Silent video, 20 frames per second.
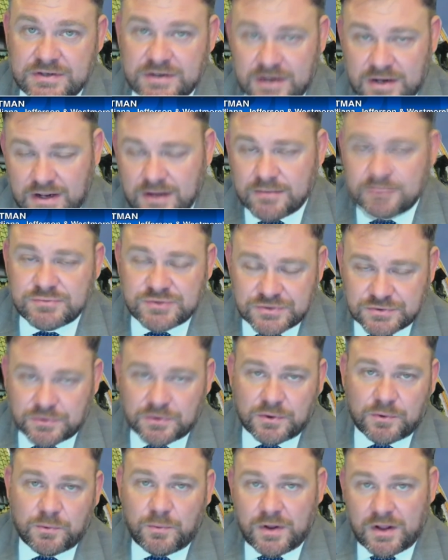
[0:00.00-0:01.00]
And I'm
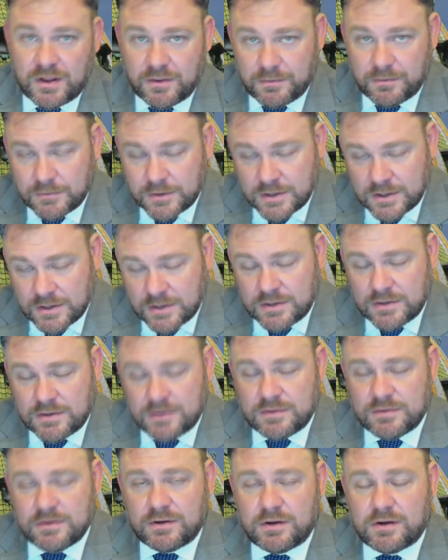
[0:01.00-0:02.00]
sure, while
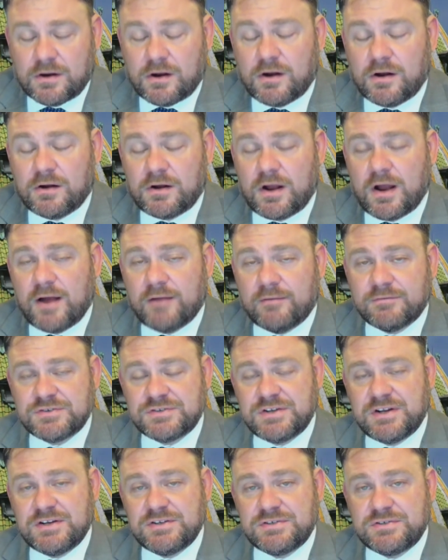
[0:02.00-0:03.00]
the current
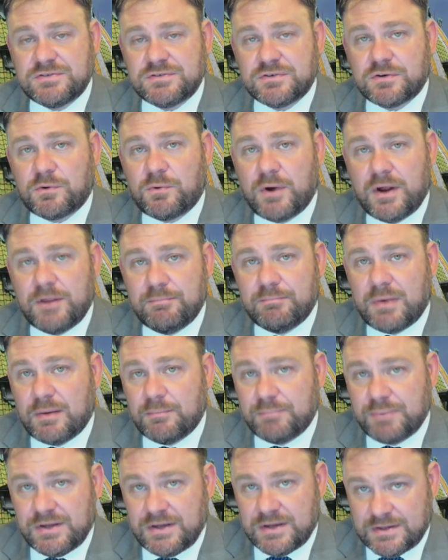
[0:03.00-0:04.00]
conversations are quite
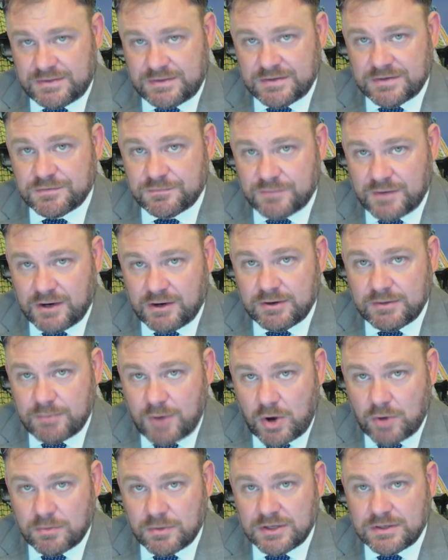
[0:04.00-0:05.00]
bumpy at this very
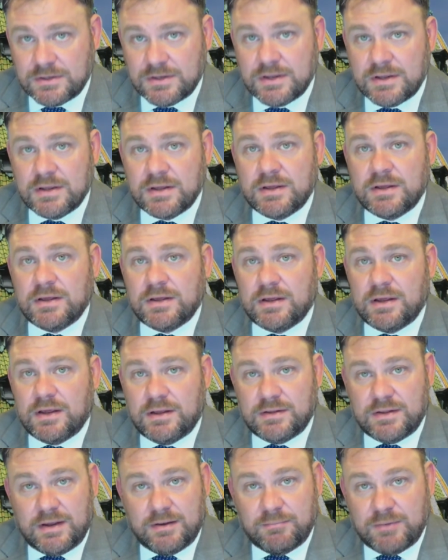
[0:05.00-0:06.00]
moment,
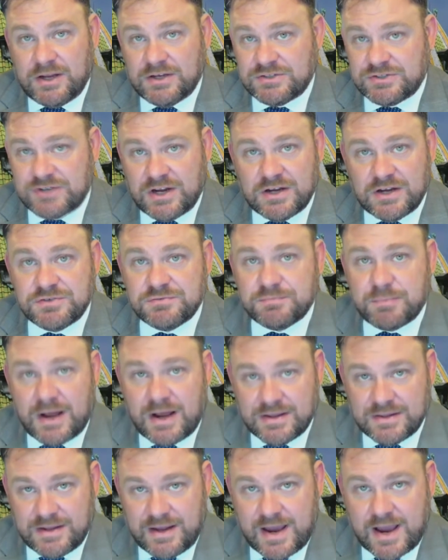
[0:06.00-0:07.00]
and they may change
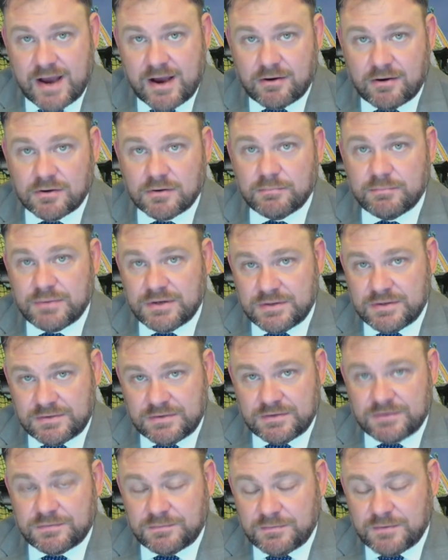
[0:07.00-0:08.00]
by the hour, but at
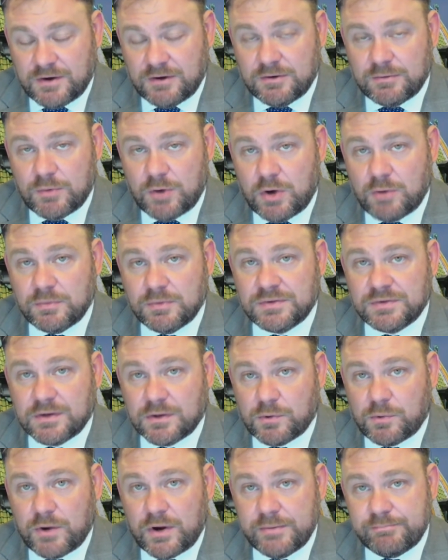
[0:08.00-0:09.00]
this very moment,
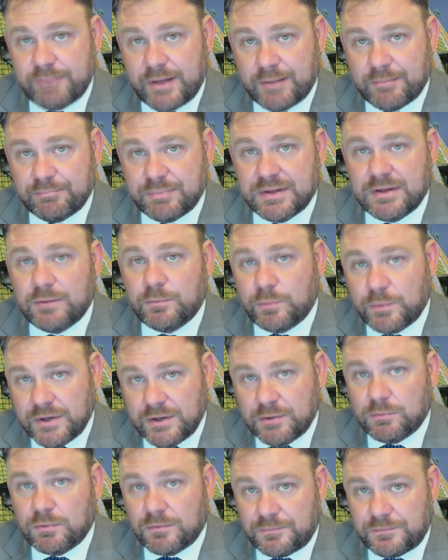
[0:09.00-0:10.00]
they're quite bumpy,
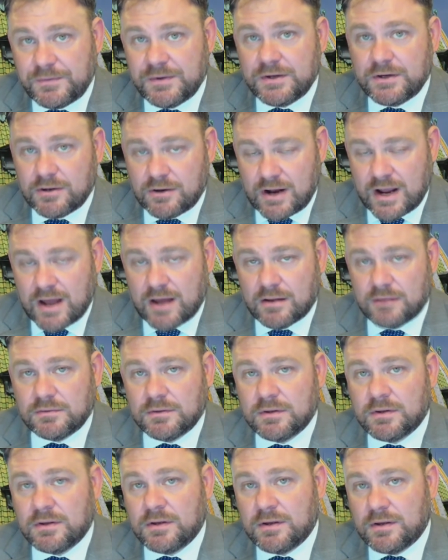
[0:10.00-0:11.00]
we will figure out
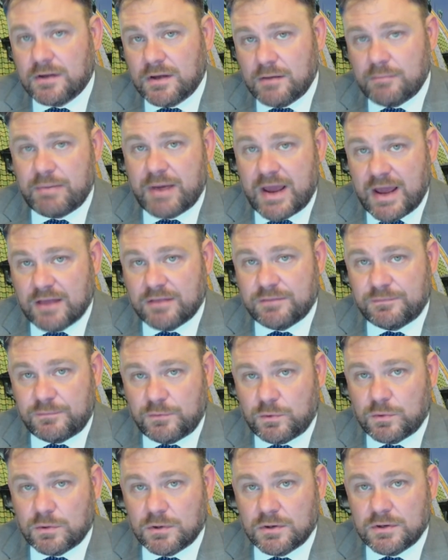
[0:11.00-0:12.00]
a path
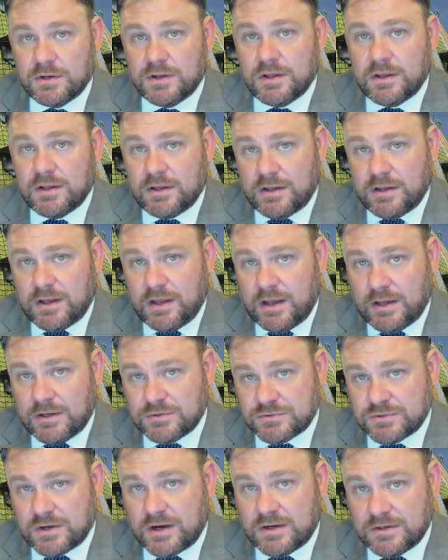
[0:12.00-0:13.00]
forward
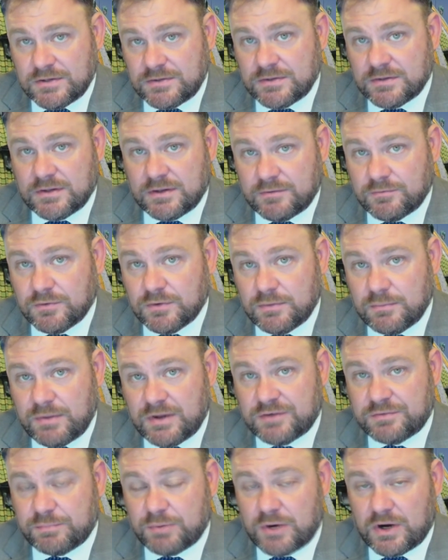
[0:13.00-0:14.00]
and try to deliver the
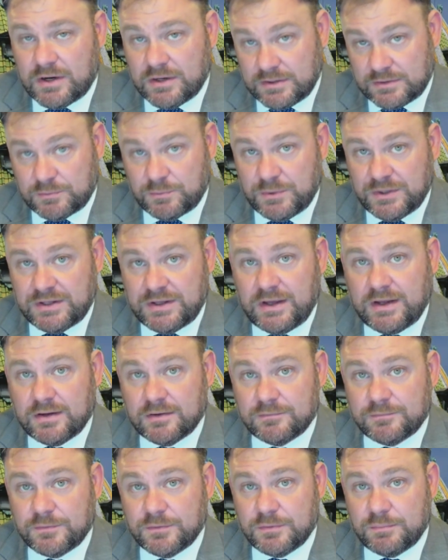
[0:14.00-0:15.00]
best product we
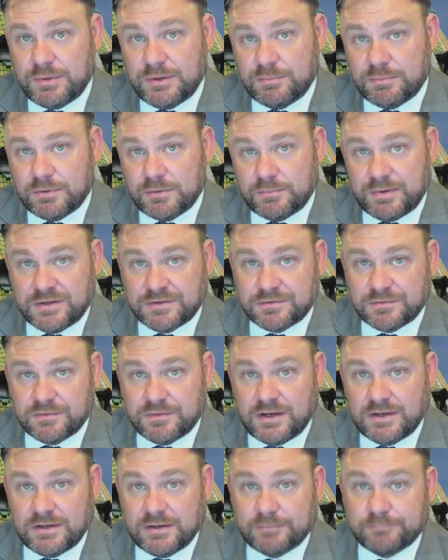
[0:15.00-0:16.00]
can for the people of
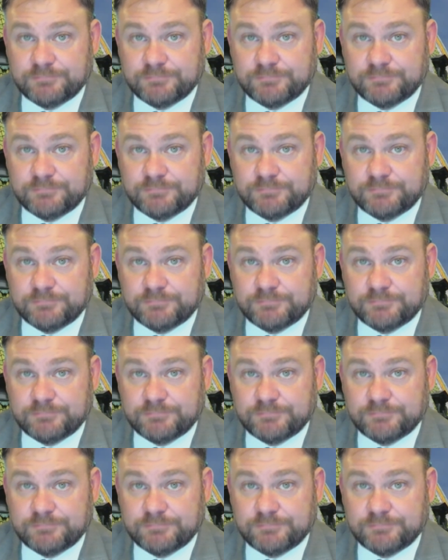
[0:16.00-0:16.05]
Pennsylvania.